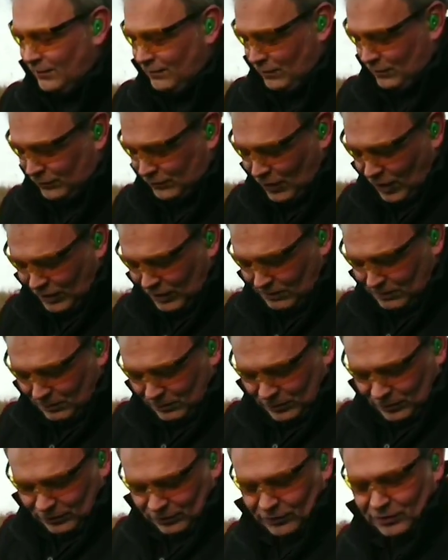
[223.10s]
and for a starting
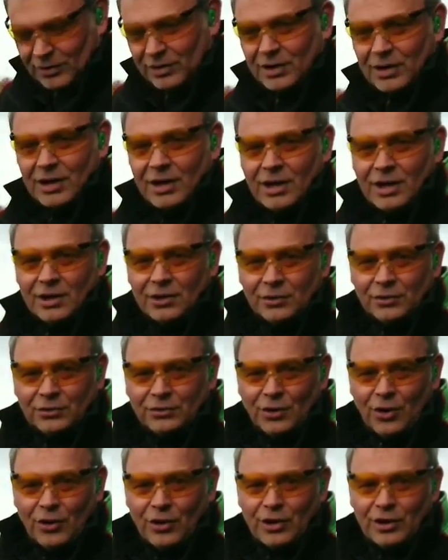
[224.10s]
position the
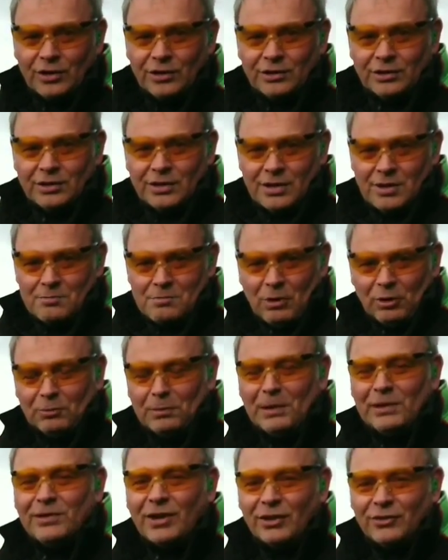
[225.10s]
stock
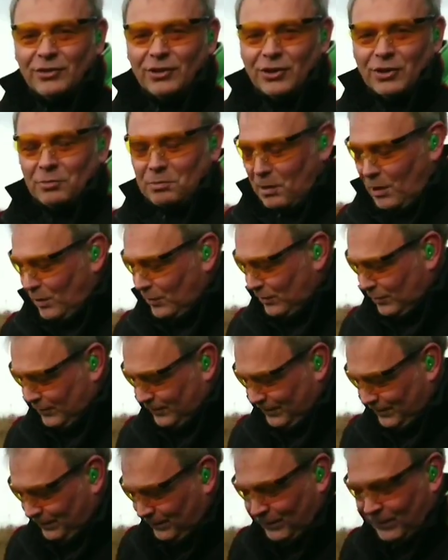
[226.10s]
must be touching your belt.
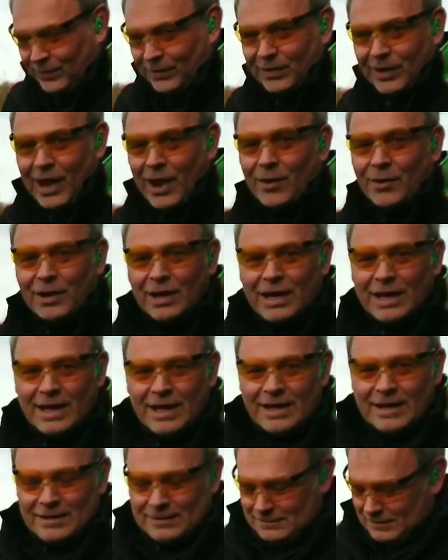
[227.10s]
Now,
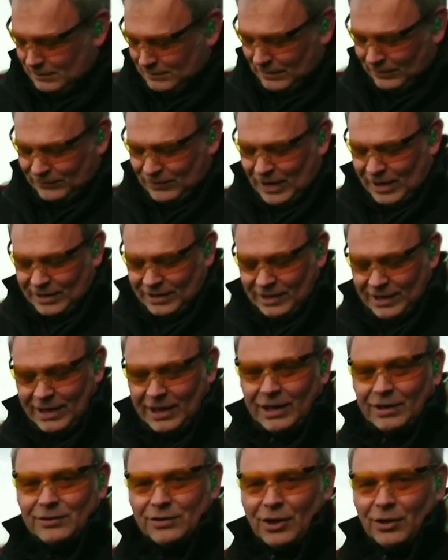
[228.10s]
I'm left-handed
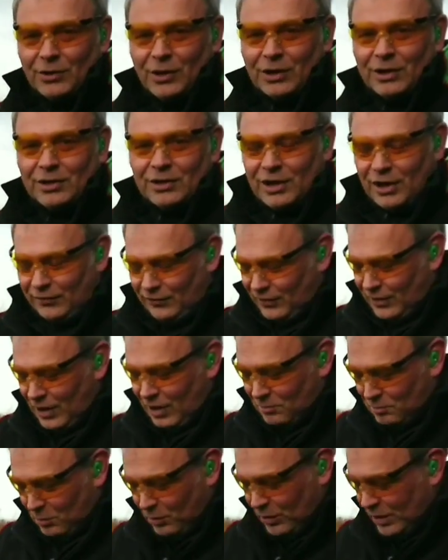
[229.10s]
here so I can cover it
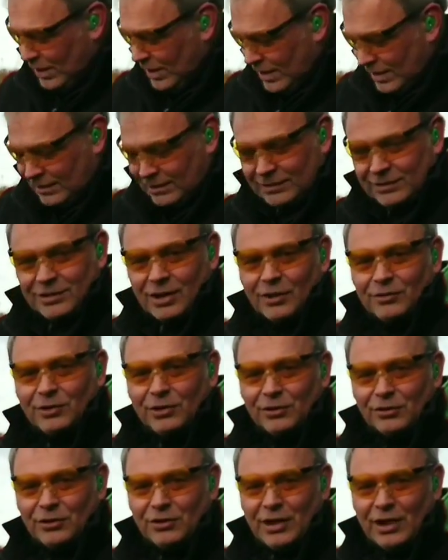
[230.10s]
up, but
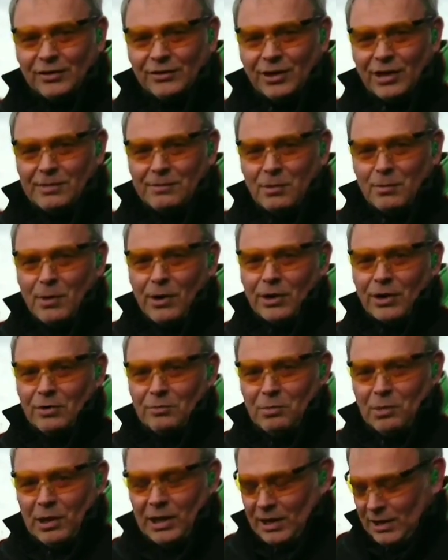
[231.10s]
touching doesn't necessarily mean where it
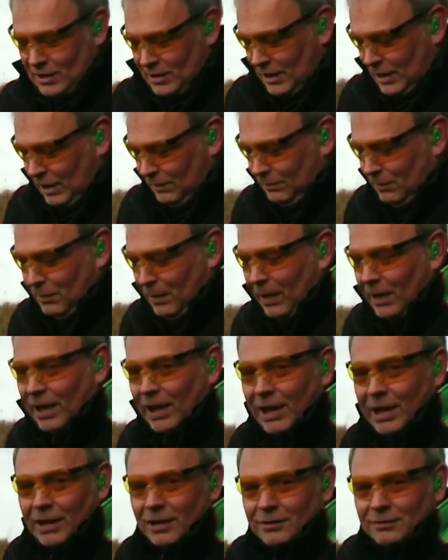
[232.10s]
can be. It can be
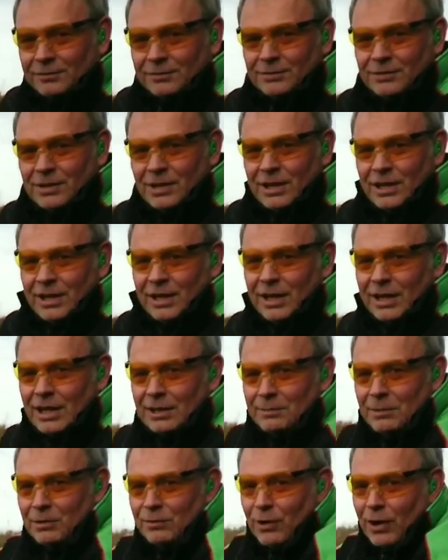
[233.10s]
back here, it
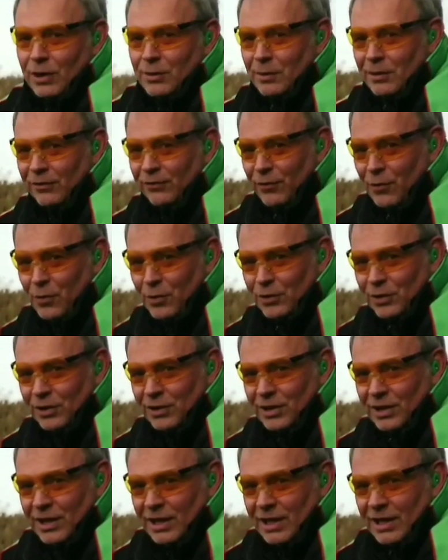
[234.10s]
can be right the way forward,
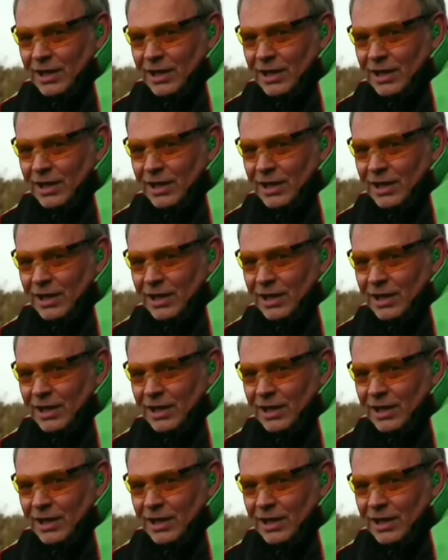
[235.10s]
